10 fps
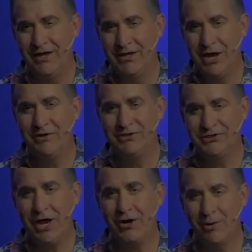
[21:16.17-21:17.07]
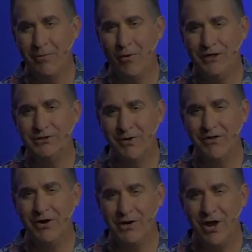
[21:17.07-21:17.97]
young soccer boys with
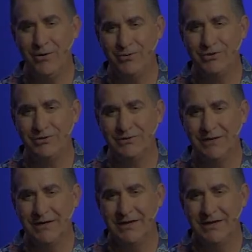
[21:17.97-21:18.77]
their coach